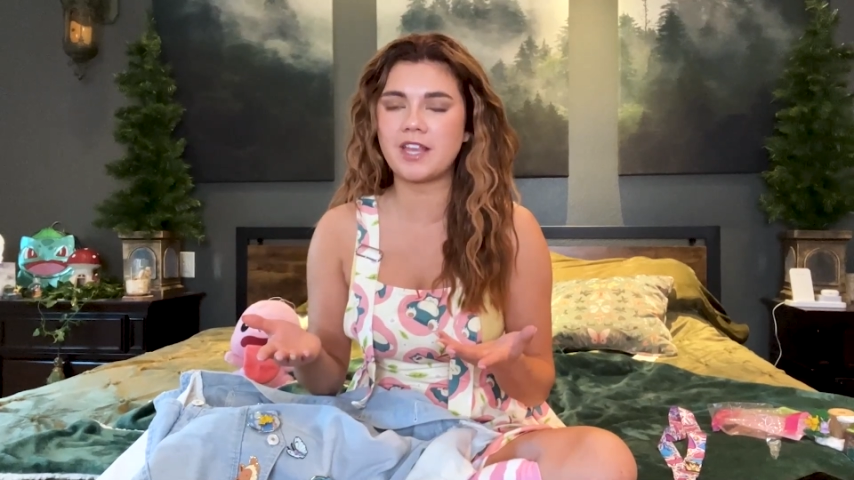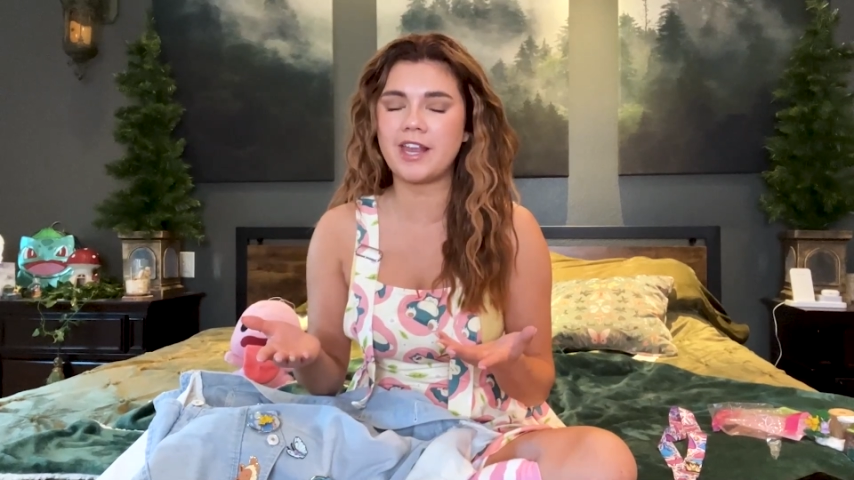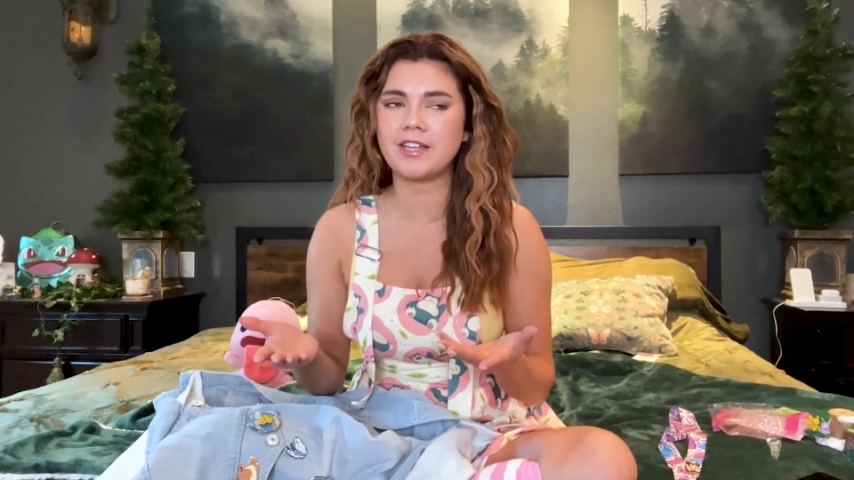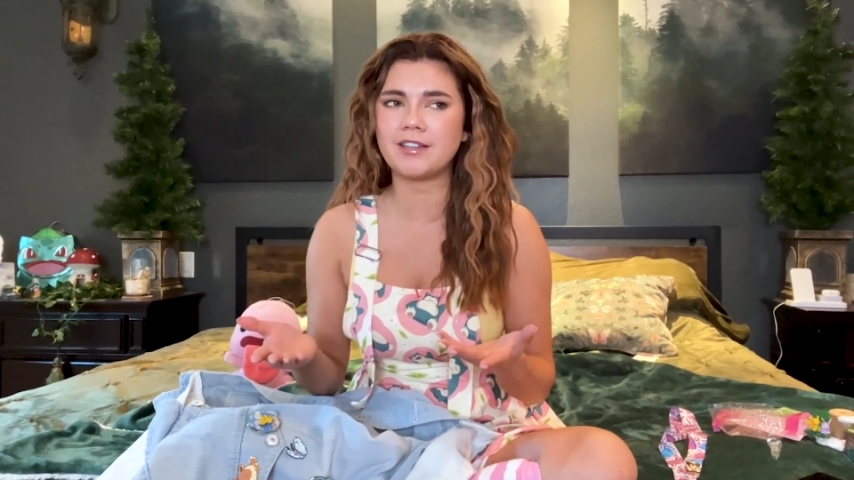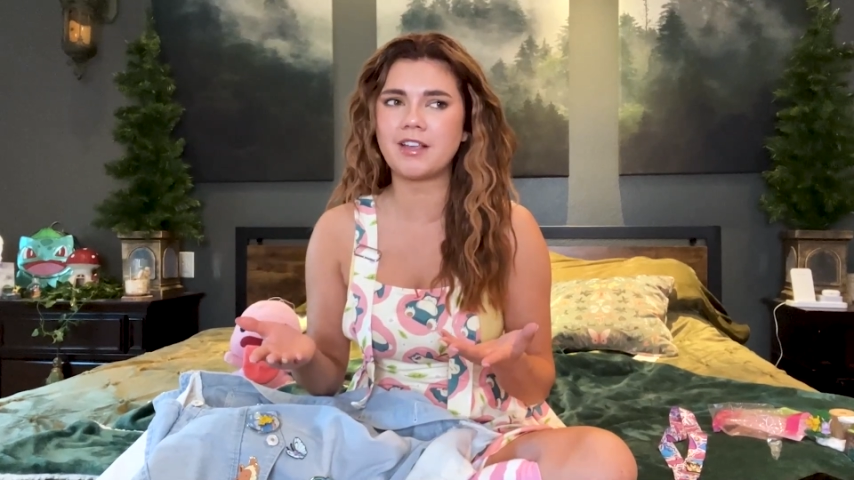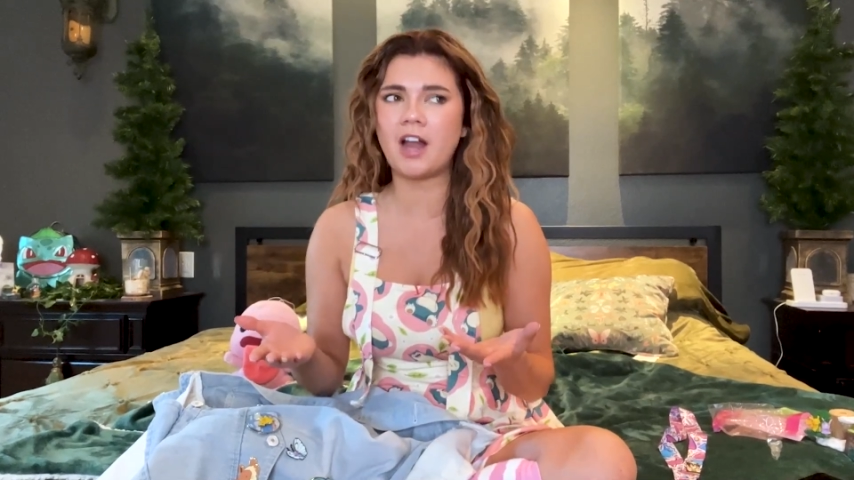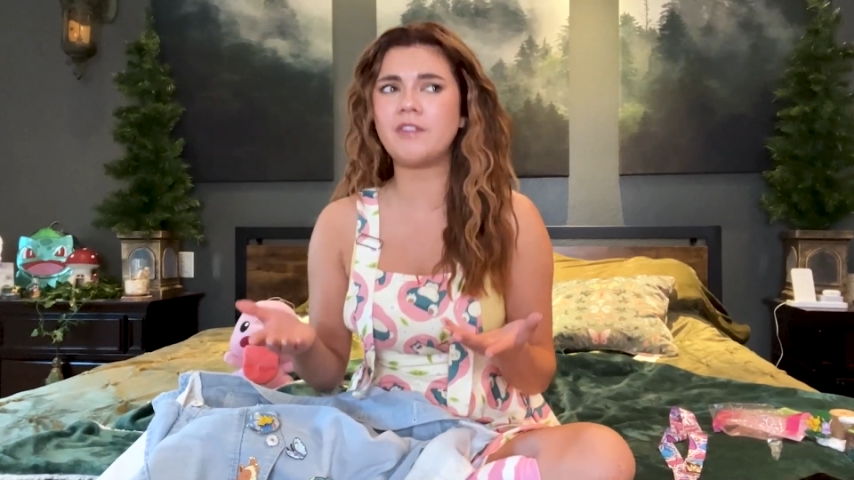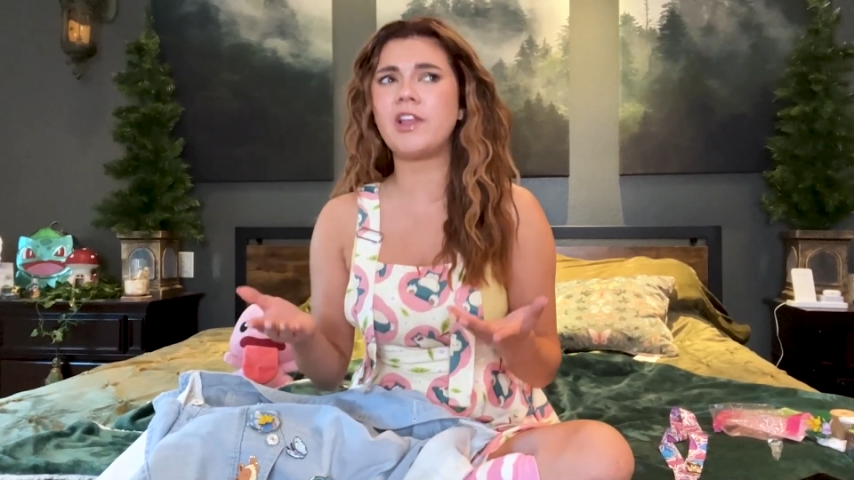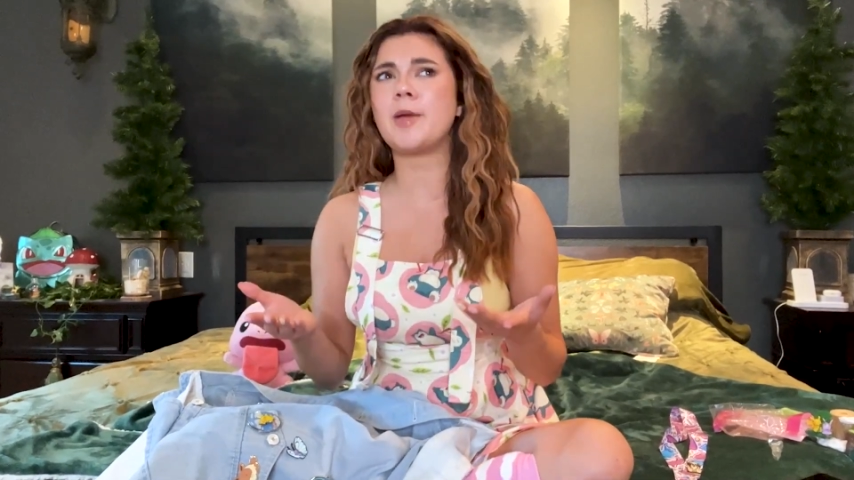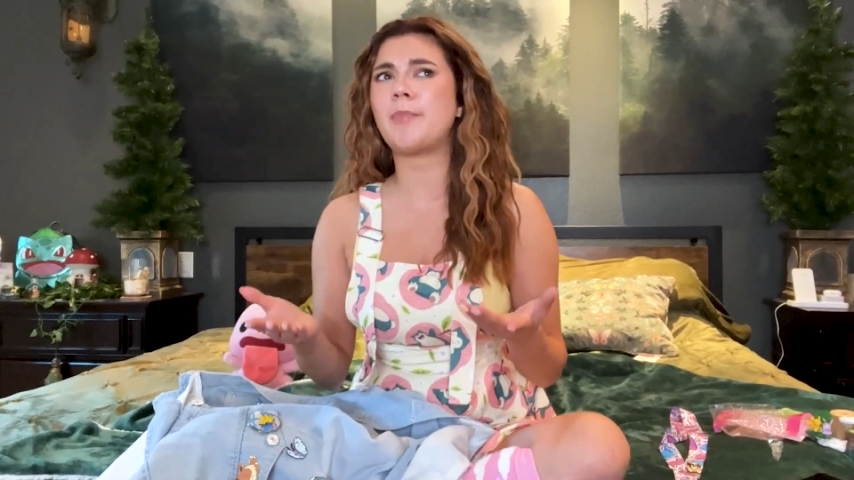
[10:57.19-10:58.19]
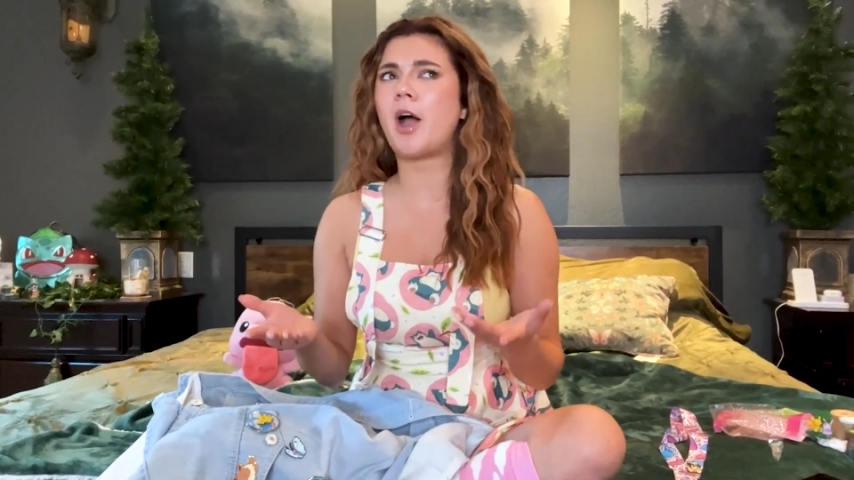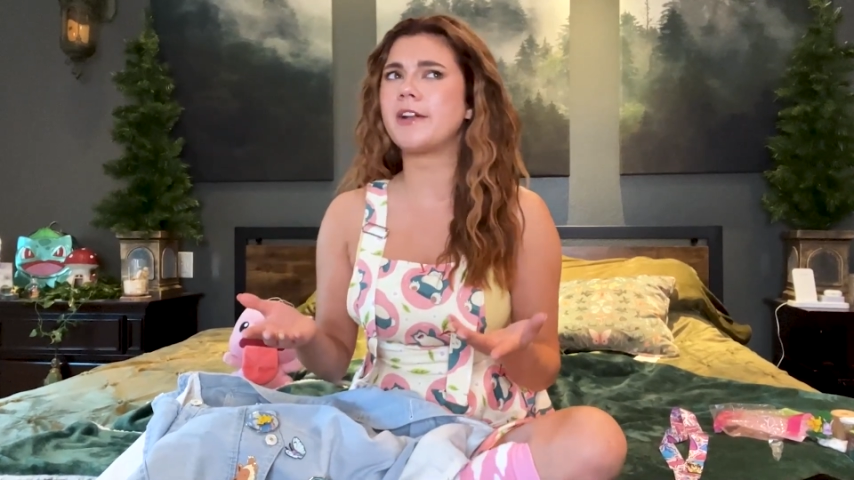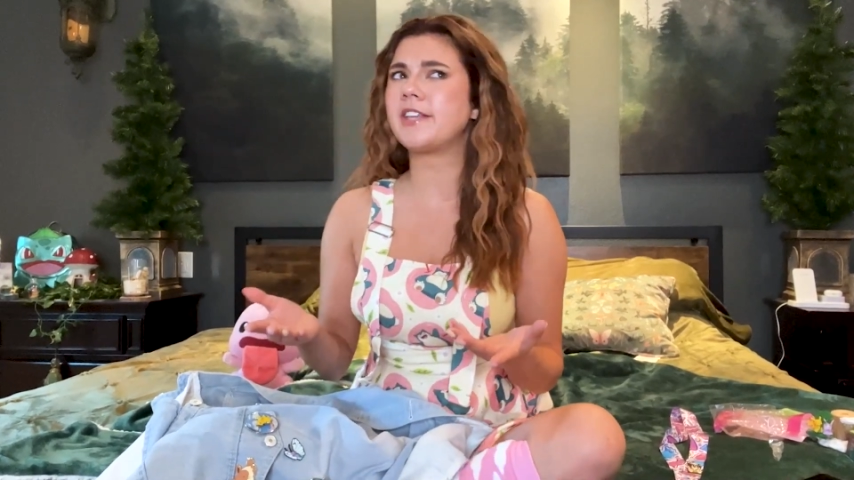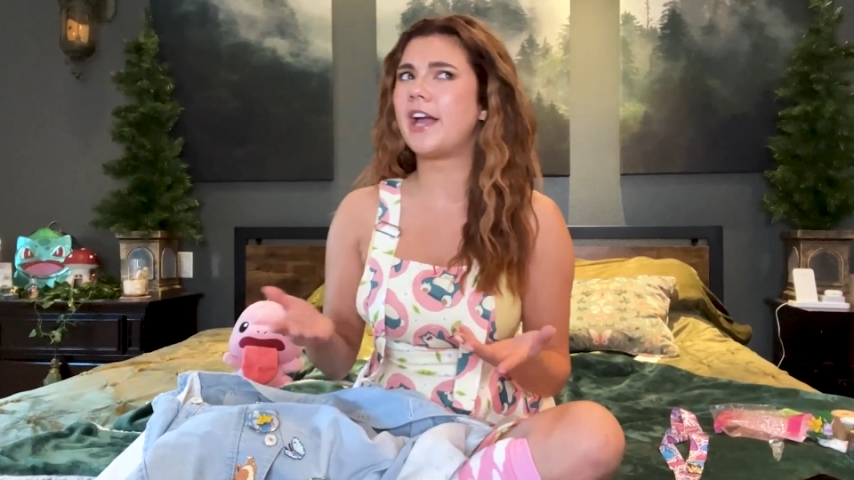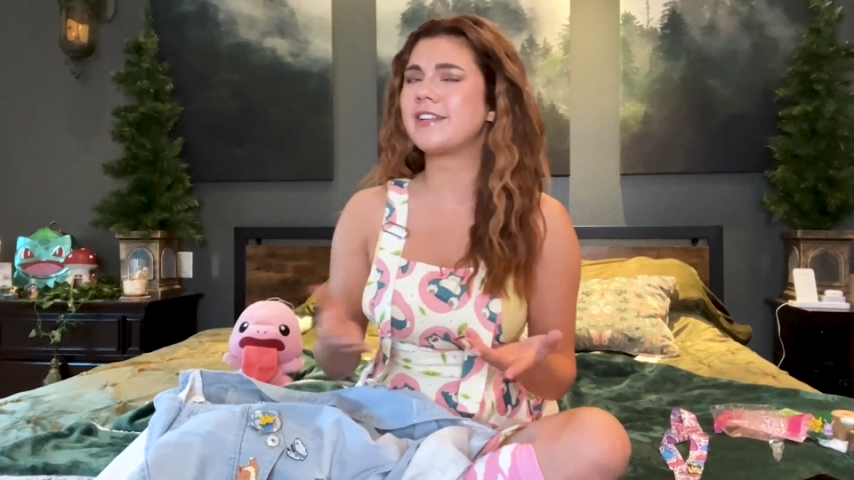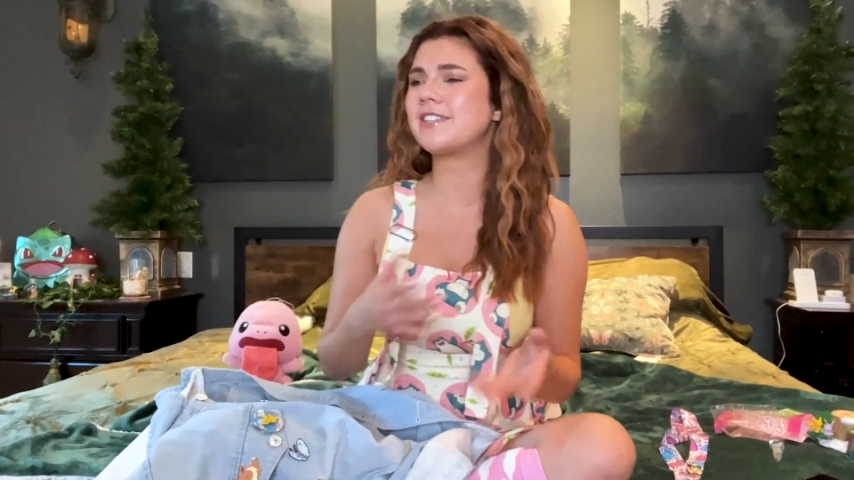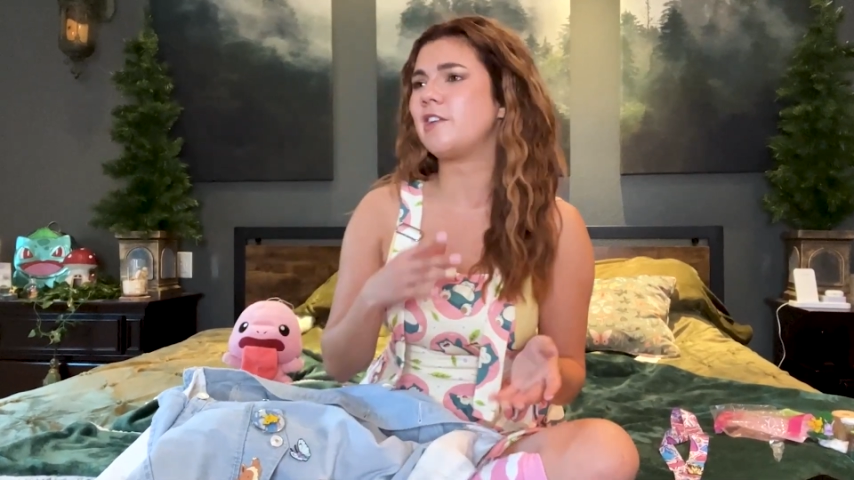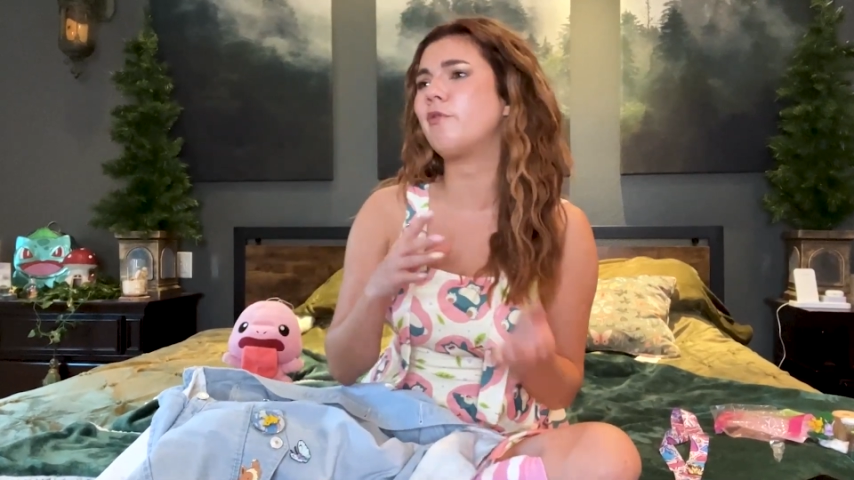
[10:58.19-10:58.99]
in kind of like a podcasty